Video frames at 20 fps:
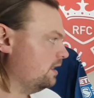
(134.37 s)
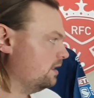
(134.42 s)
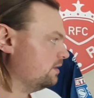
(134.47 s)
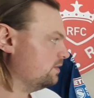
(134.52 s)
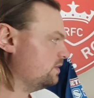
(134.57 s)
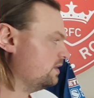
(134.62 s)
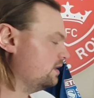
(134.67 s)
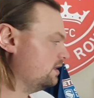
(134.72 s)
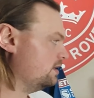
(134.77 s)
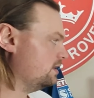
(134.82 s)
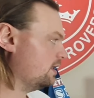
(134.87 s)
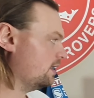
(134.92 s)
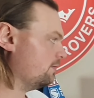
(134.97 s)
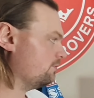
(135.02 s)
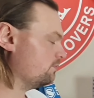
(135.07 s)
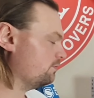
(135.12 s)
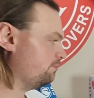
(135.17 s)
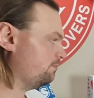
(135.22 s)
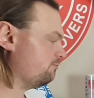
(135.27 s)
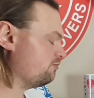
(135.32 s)
The
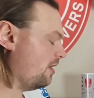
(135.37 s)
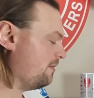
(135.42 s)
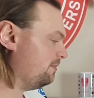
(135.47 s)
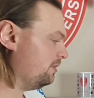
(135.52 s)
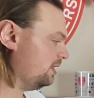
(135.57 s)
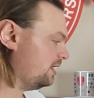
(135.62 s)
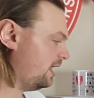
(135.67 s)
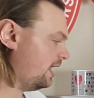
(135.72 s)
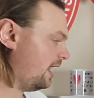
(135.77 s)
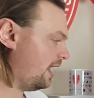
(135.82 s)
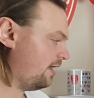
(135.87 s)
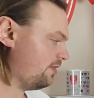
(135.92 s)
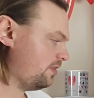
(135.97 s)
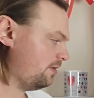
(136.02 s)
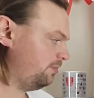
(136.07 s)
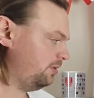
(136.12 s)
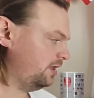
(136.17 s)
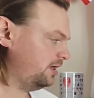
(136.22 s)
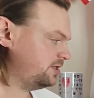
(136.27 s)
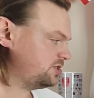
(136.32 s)
replica and the
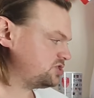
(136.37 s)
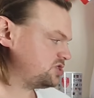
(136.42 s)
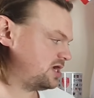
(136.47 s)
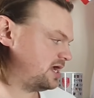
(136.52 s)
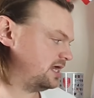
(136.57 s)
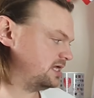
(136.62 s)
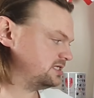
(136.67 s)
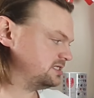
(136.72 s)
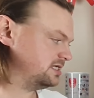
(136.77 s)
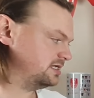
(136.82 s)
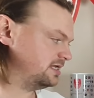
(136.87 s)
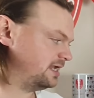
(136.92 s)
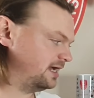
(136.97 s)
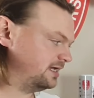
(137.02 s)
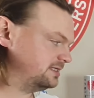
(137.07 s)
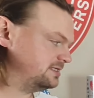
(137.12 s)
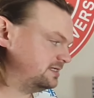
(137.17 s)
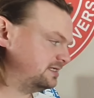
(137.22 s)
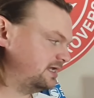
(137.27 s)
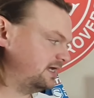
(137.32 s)
plain shirts in
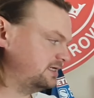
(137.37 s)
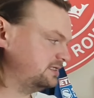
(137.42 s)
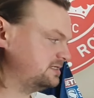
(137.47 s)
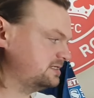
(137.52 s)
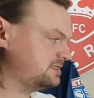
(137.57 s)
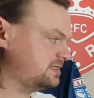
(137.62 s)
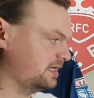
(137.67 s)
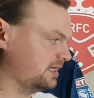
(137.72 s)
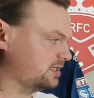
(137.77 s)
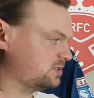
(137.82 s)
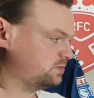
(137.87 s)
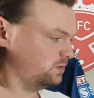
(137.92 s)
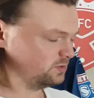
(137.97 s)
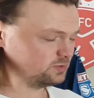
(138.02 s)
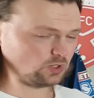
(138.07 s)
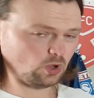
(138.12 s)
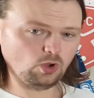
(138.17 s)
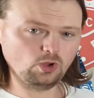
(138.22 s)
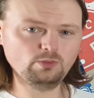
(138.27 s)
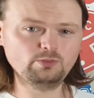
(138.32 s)
1996 was
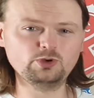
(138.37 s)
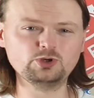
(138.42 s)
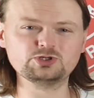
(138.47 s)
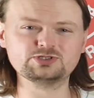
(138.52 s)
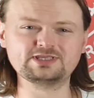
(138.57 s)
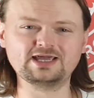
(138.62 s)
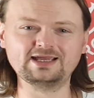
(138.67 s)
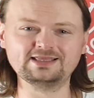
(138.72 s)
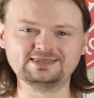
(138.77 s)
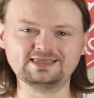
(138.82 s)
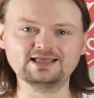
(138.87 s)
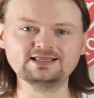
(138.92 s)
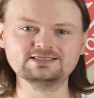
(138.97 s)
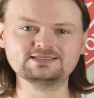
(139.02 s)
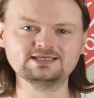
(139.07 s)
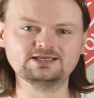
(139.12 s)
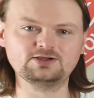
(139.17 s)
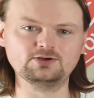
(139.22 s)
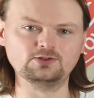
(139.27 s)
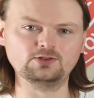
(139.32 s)
almost
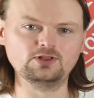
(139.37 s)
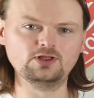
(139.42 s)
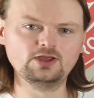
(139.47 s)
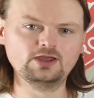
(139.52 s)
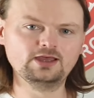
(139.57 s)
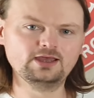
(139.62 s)
identical